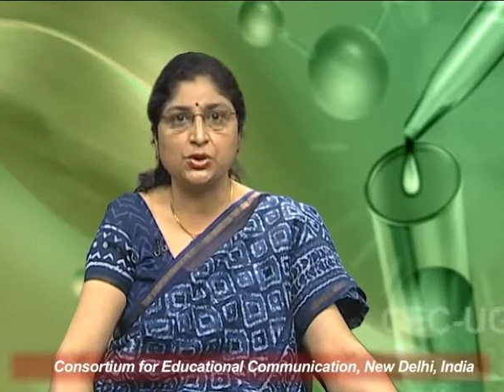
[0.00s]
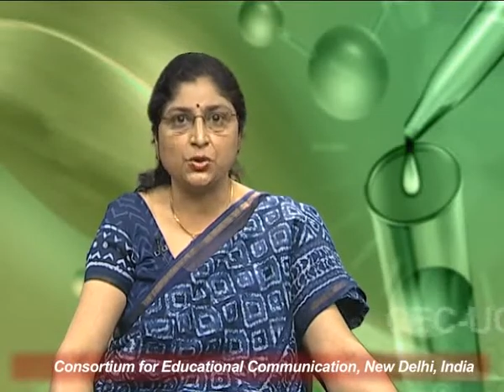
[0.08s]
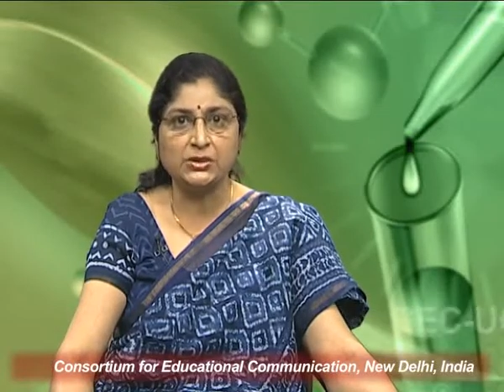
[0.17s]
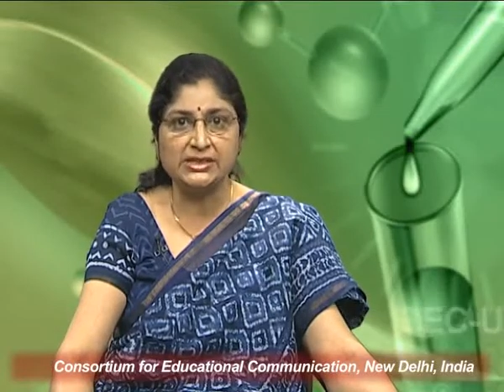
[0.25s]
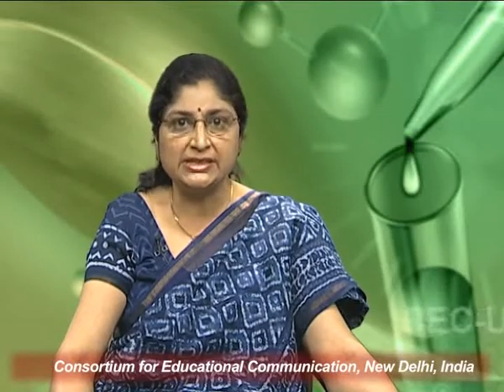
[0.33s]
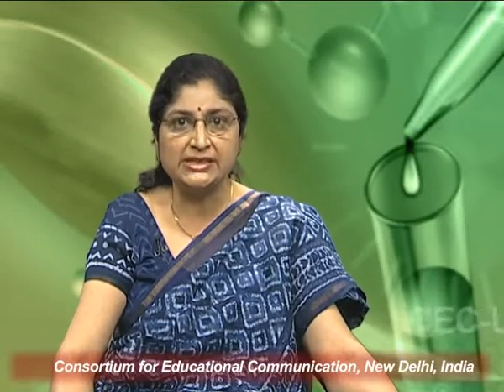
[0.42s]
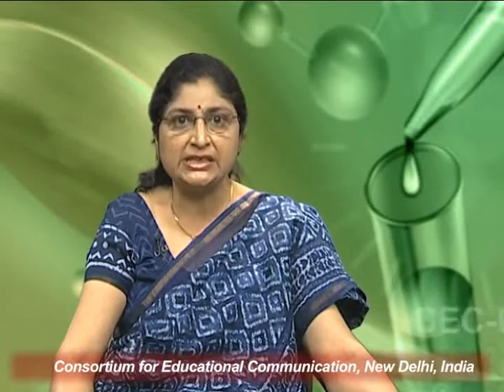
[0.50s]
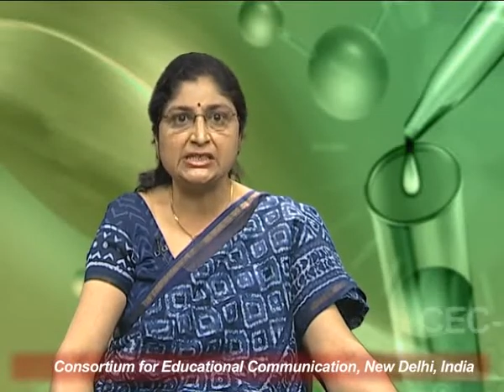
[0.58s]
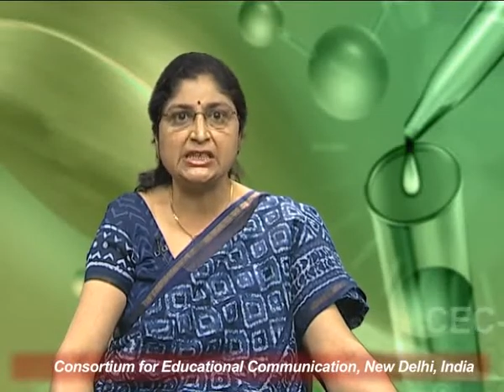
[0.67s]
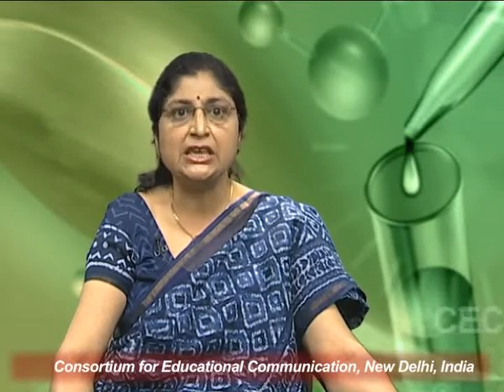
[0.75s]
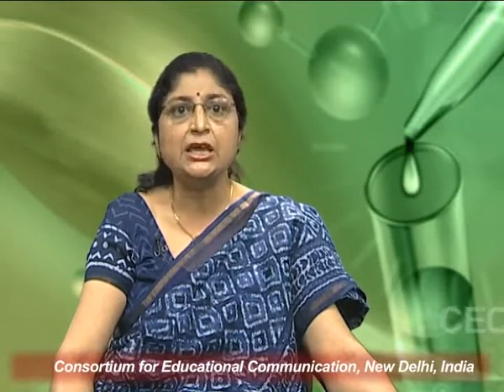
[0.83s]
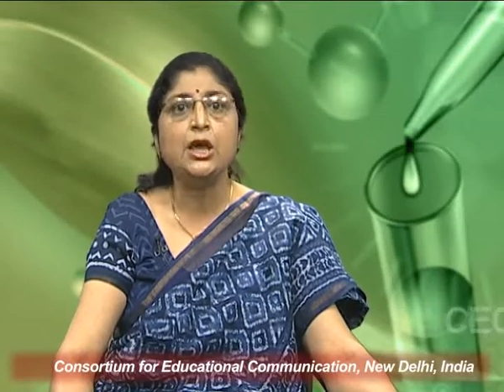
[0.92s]

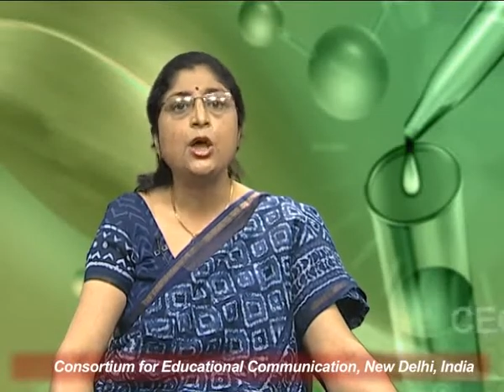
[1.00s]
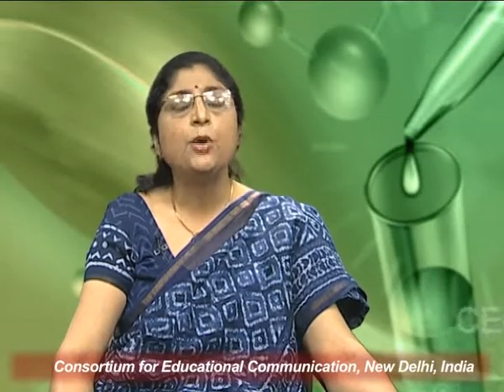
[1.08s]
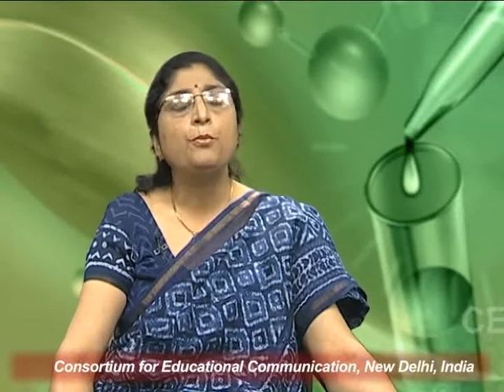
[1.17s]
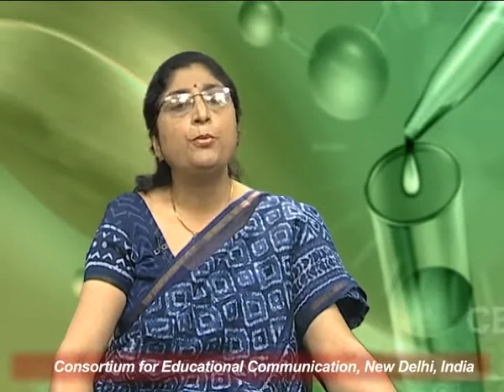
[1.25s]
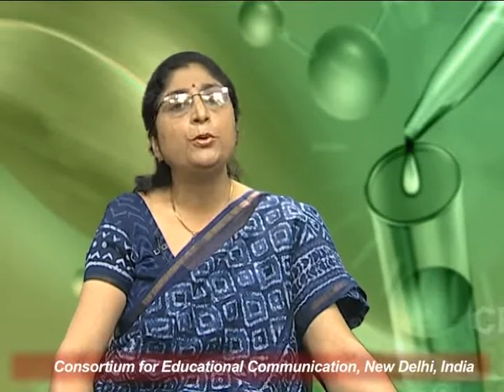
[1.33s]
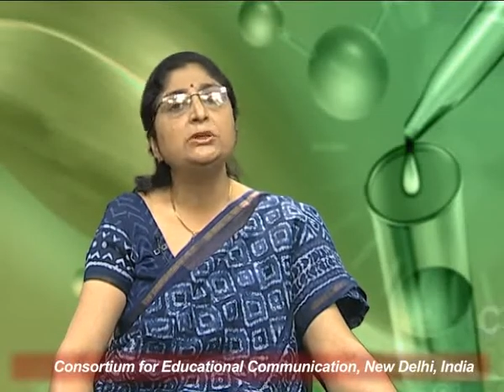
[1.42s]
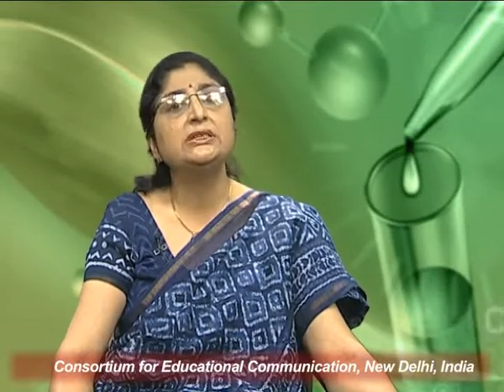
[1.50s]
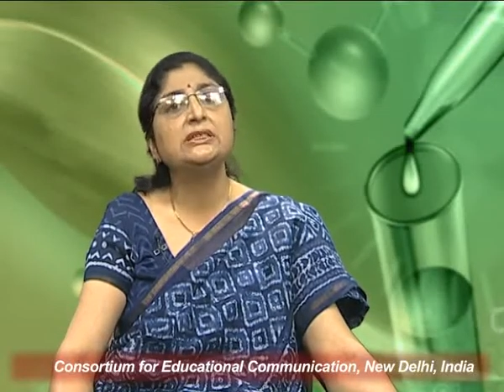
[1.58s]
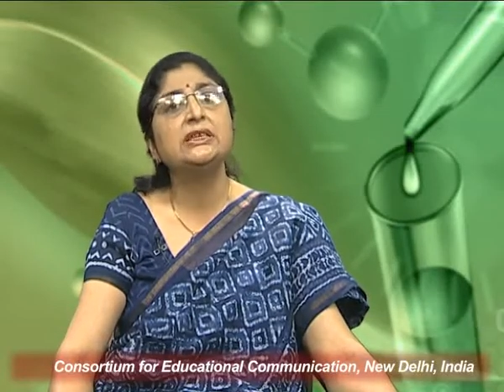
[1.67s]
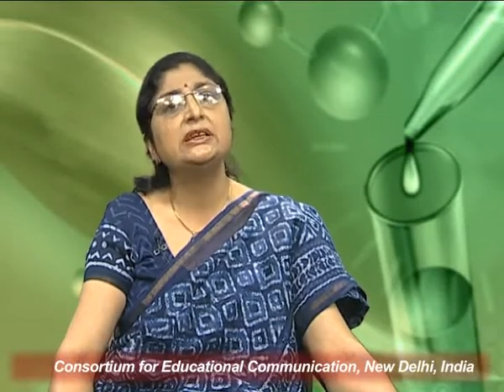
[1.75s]
toxicity puts the